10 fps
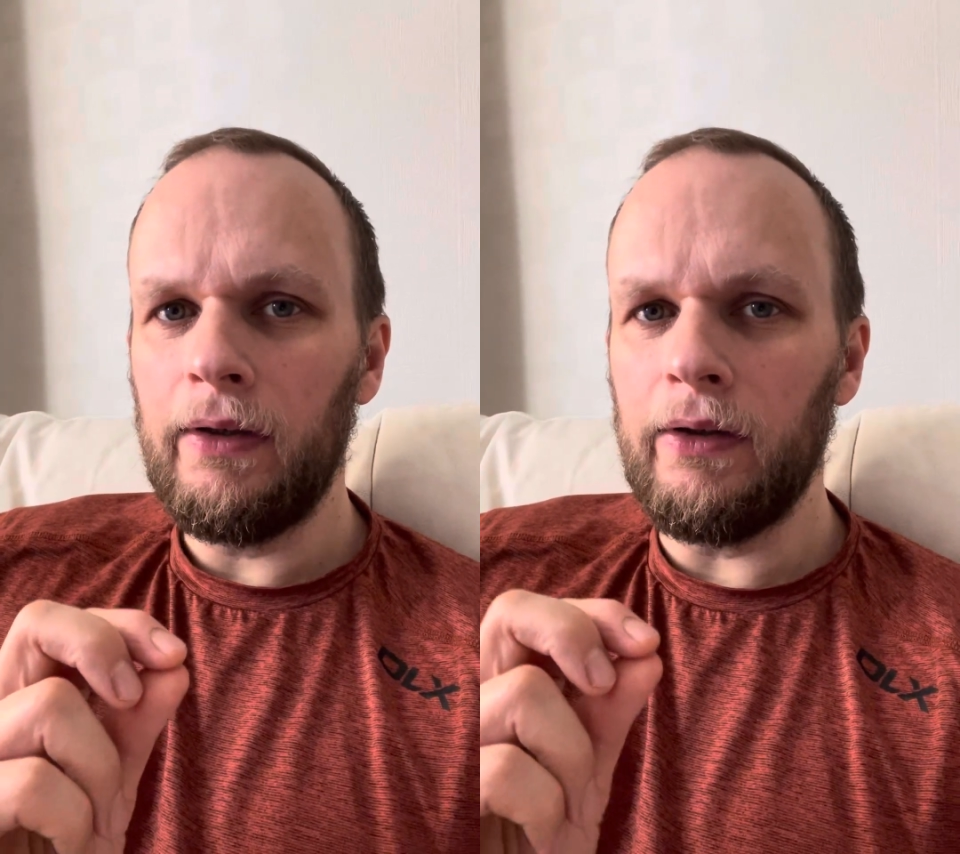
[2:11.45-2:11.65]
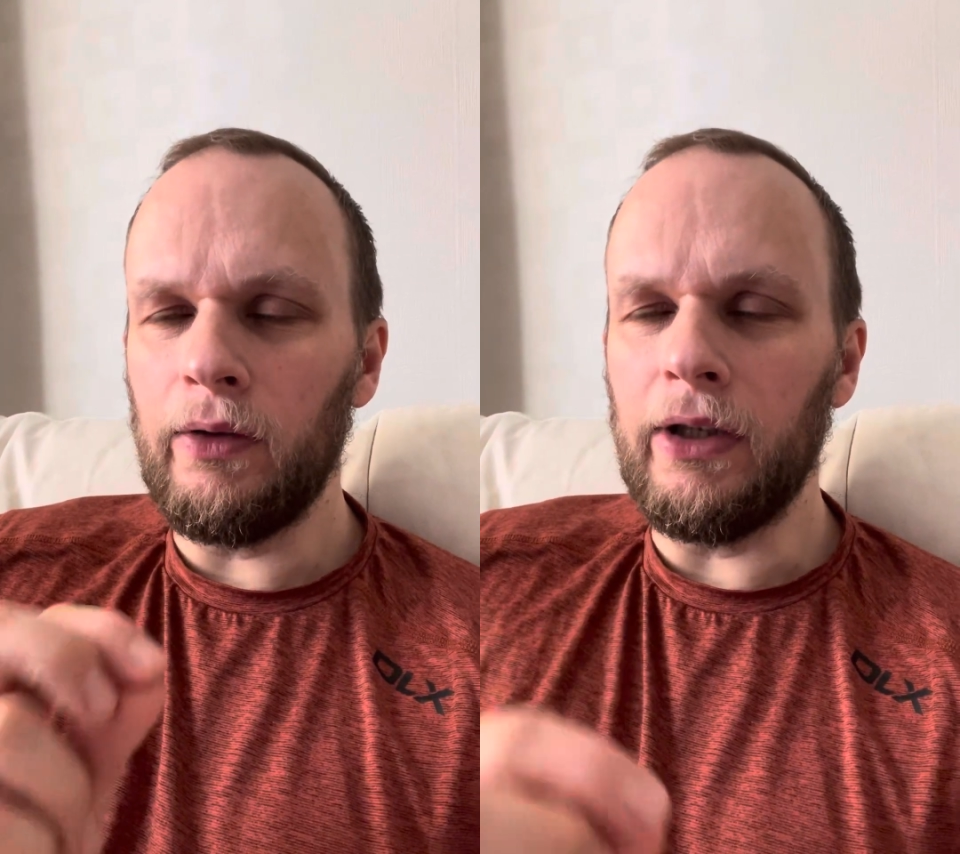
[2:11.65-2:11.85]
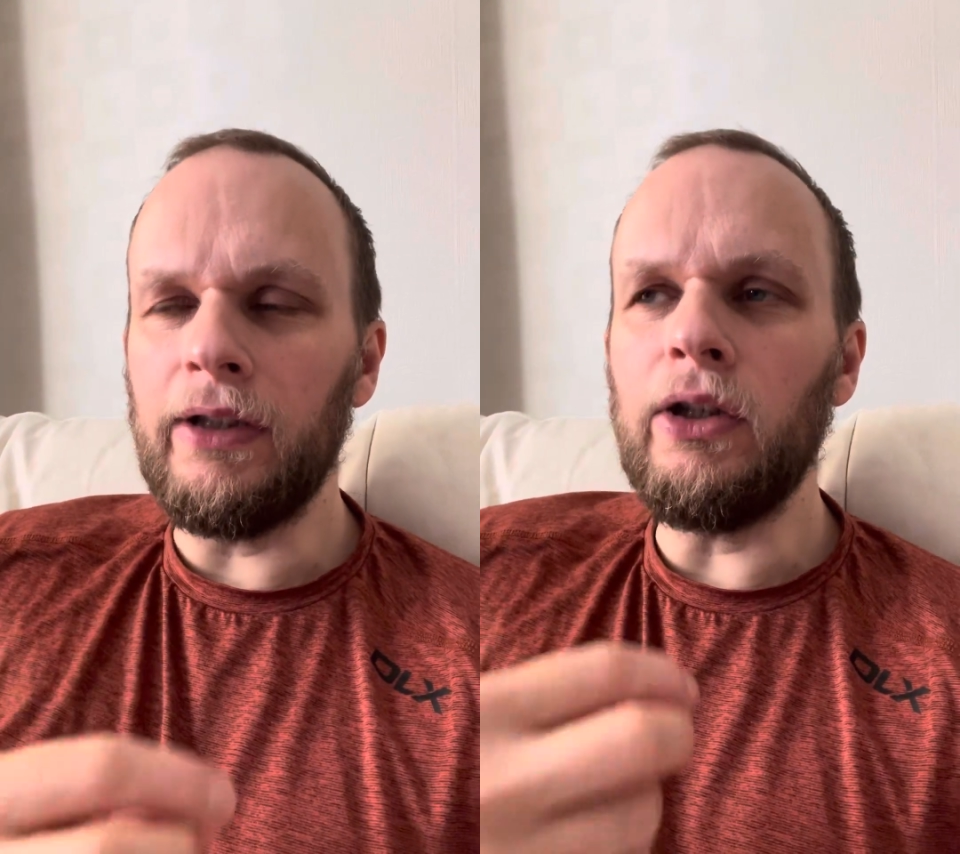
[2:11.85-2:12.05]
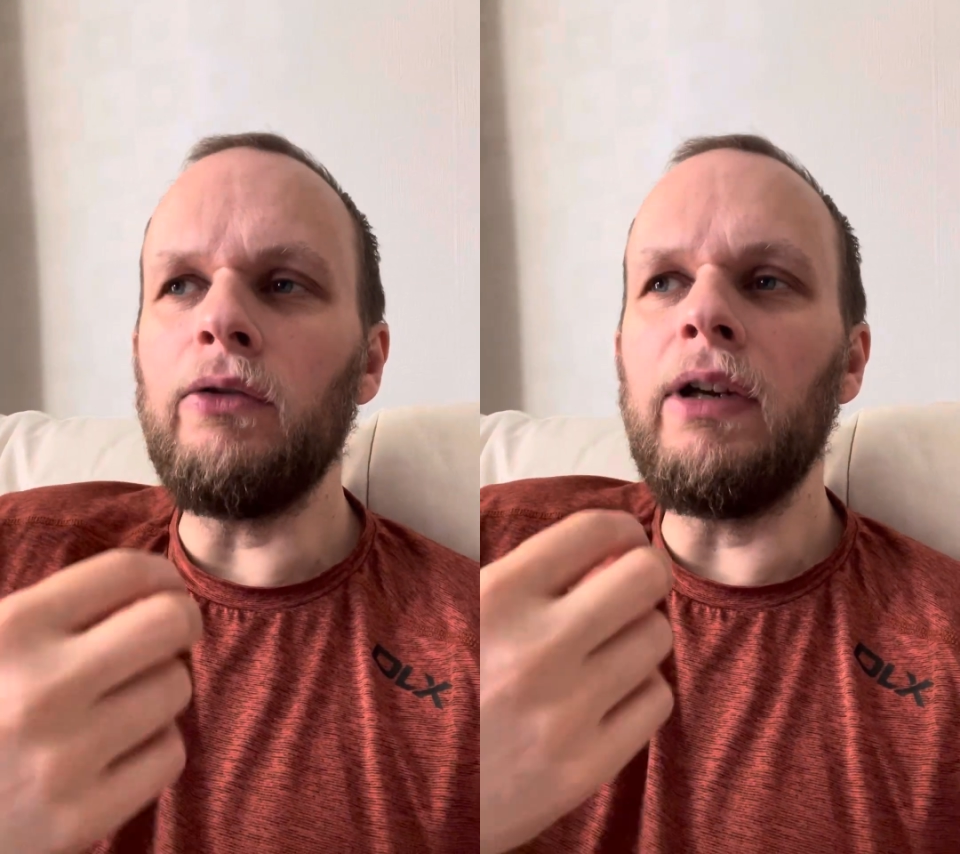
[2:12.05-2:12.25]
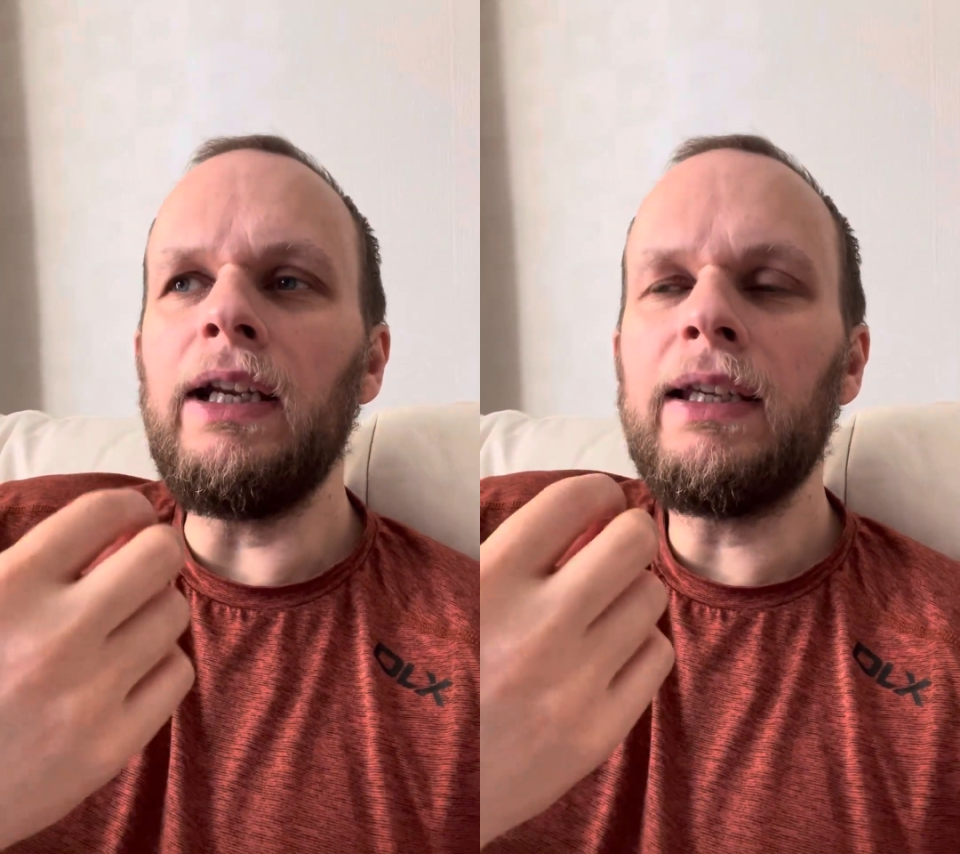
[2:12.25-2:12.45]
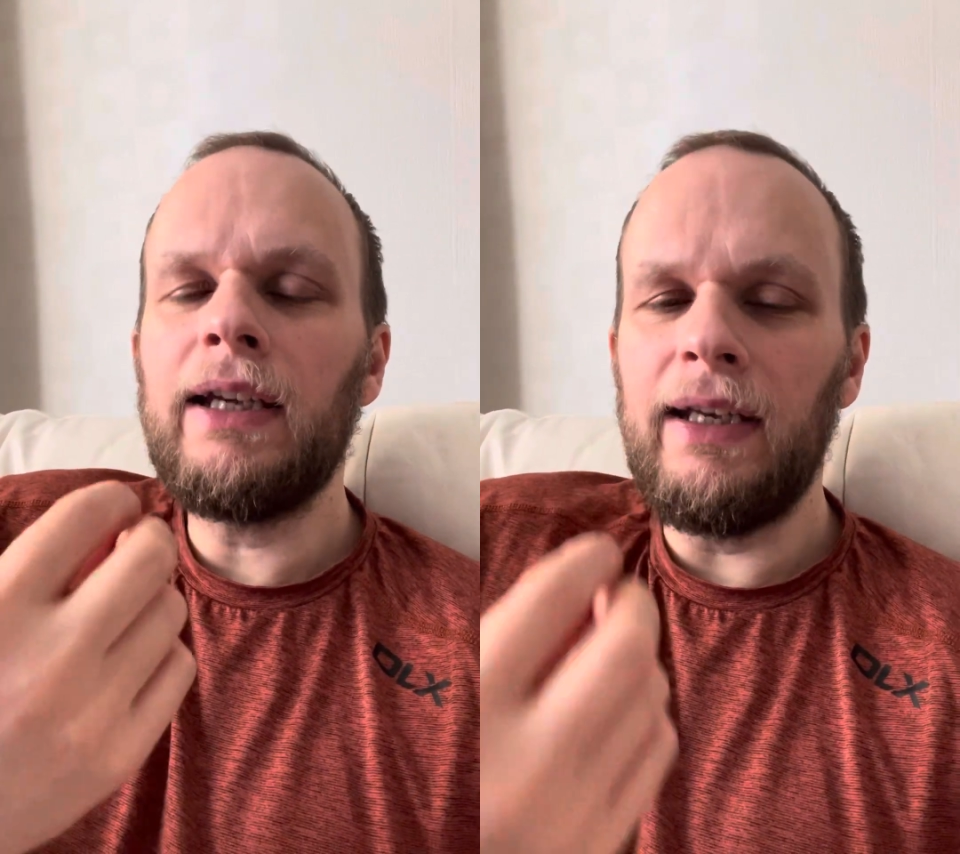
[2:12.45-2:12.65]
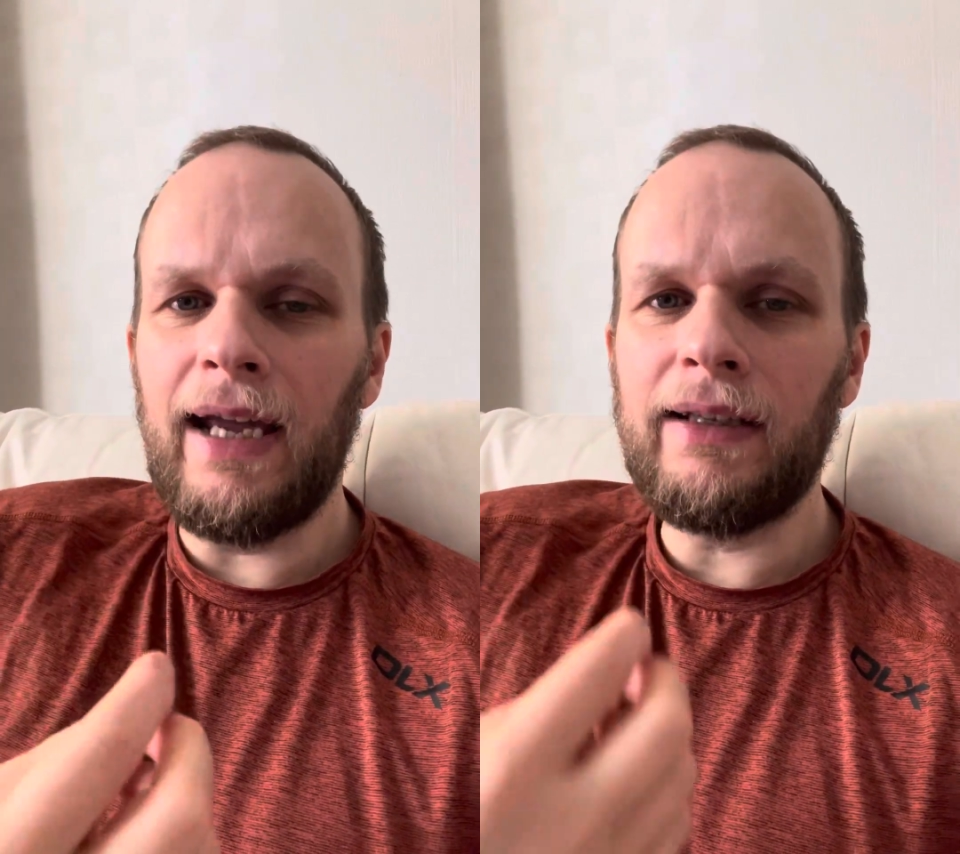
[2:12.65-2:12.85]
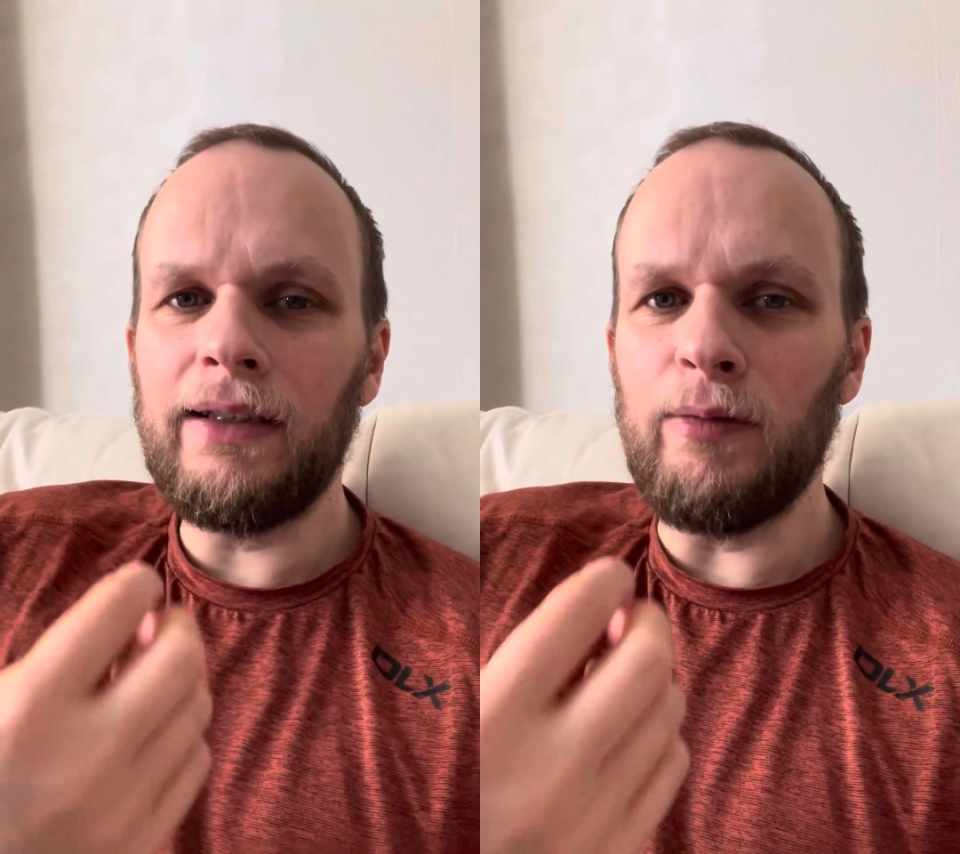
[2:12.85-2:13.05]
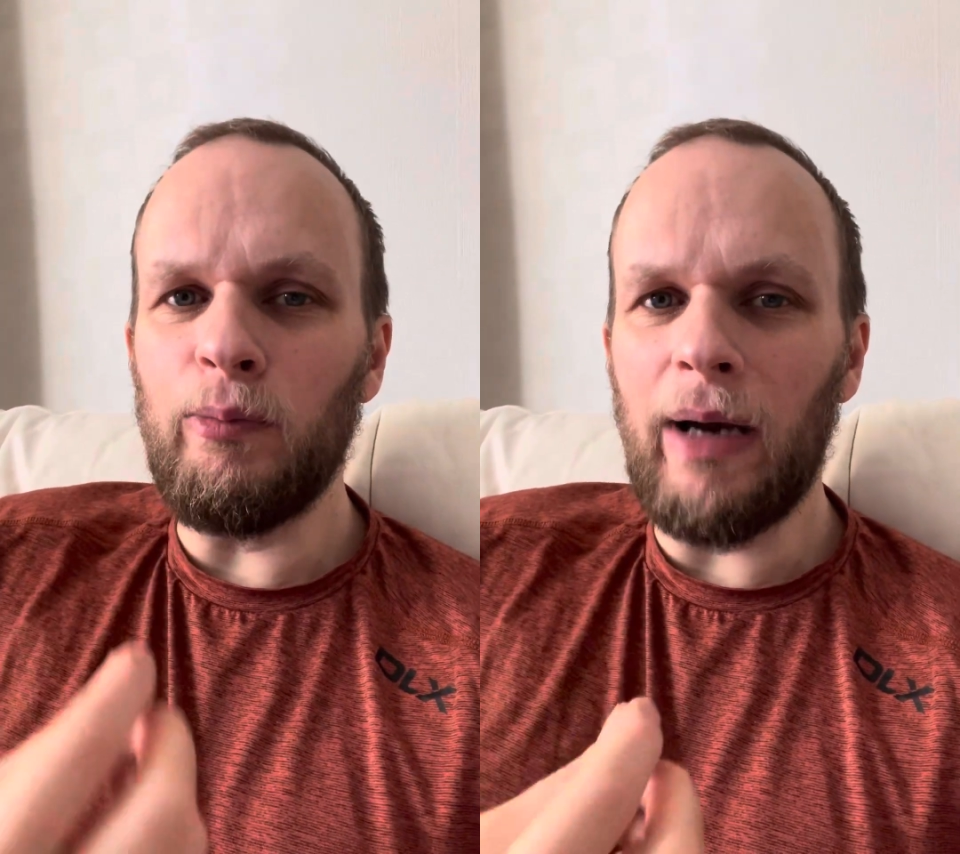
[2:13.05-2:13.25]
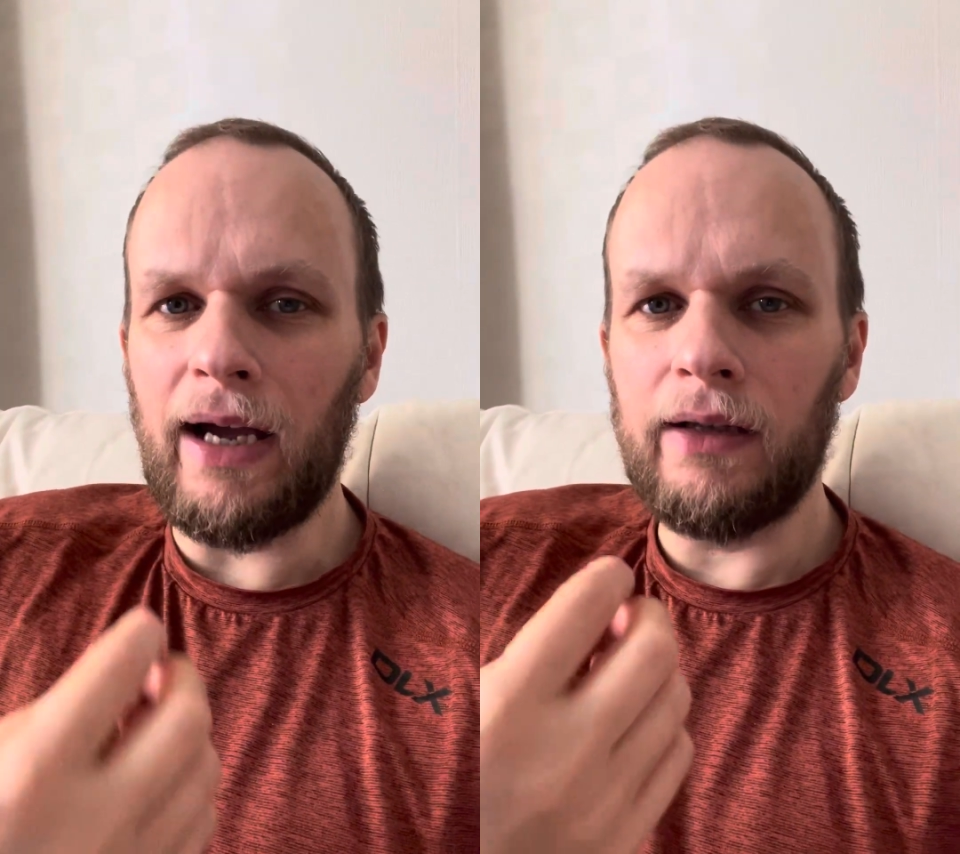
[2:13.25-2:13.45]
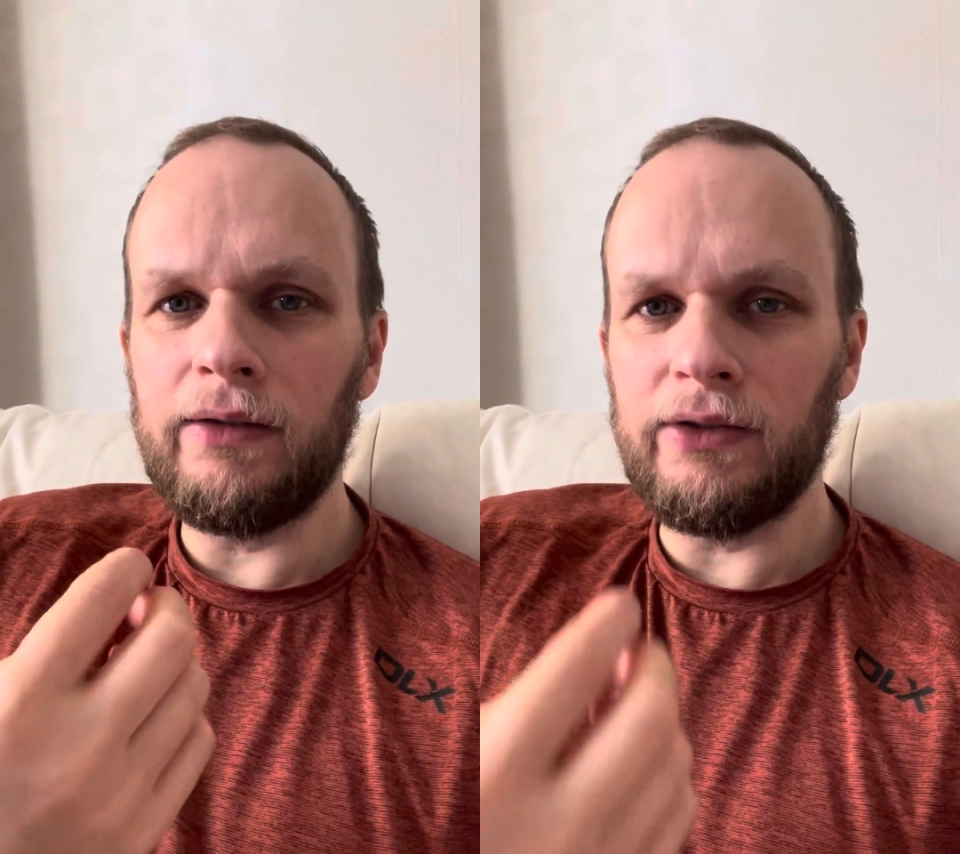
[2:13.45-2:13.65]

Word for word: You know, you're really connecting back